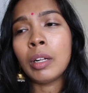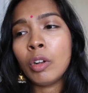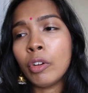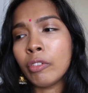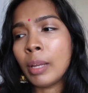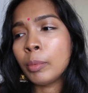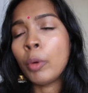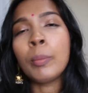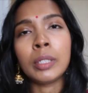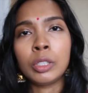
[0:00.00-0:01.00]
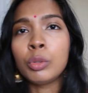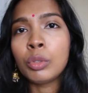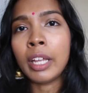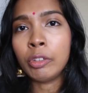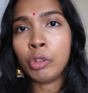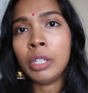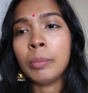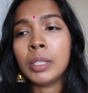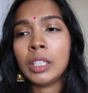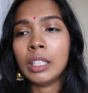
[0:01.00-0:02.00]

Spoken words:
A lot of them don't pursue their dreams.